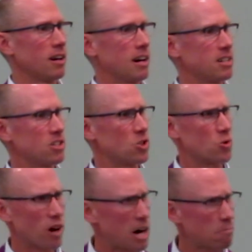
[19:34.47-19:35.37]
and to
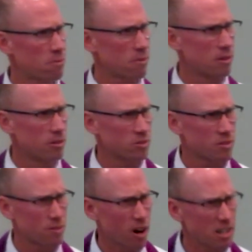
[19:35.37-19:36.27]
drop those
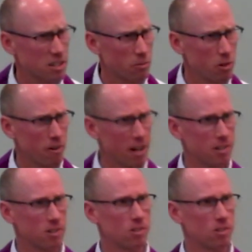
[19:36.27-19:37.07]
thoughts of revenge.